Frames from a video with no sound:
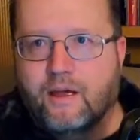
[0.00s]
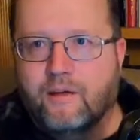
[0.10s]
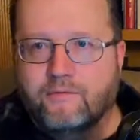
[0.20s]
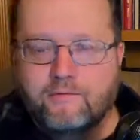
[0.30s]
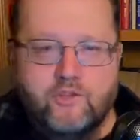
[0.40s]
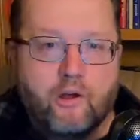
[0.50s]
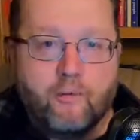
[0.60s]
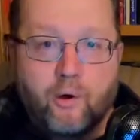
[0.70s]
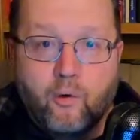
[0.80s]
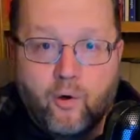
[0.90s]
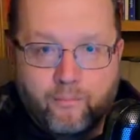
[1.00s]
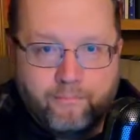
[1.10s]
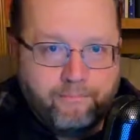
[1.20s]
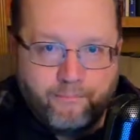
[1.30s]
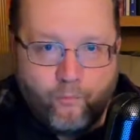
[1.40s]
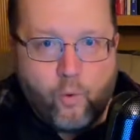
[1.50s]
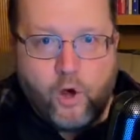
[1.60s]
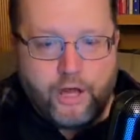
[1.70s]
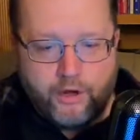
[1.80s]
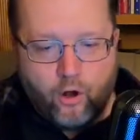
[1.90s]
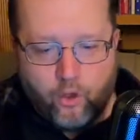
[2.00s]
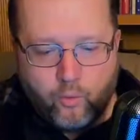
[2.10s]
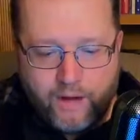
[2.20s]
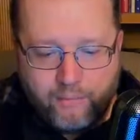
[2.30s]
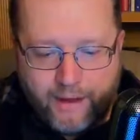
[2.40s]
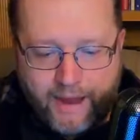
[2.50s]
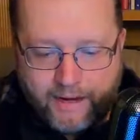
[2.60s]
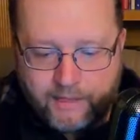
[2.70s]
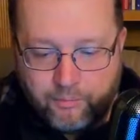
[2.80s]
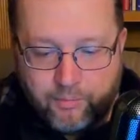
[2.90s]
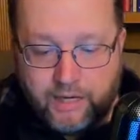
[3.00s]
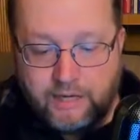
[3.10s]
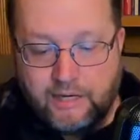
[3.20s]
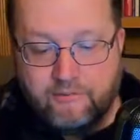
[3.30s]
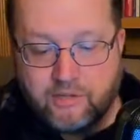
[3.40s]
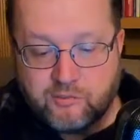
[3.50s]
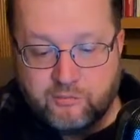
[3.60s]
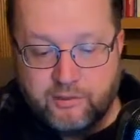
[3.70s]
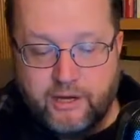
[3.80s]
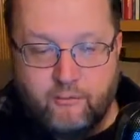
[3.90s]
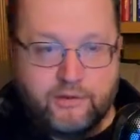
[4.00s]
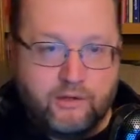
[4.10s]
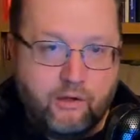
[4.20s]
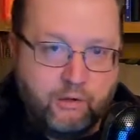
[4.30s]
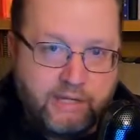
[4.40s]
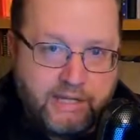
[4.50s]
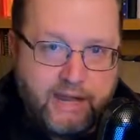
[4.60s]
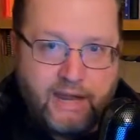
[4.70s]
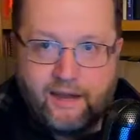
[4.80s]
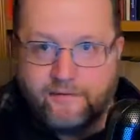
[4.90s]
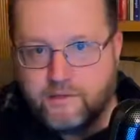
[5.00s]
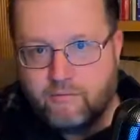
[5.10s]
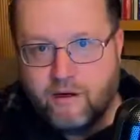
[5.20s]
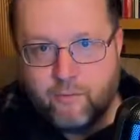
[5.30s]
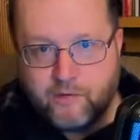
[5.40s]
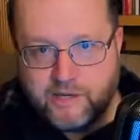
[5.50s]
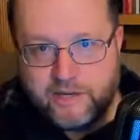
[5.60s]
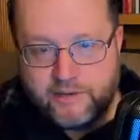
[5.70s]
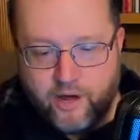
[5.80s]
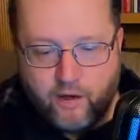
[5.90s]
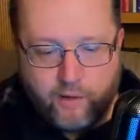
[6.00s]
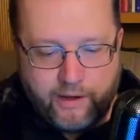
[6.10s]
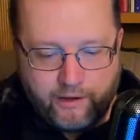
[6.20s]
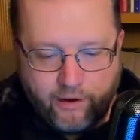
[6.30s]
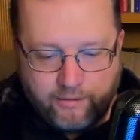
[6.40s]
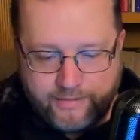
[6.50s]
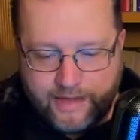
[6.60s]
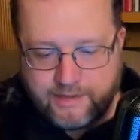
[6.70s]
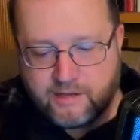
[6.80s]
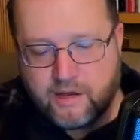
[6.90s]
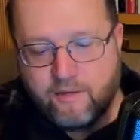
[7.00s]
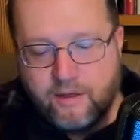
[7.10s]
Jeroboam I, all the way back at the beginning of the split with the golden calves that represented Yahweh and all of that stuff.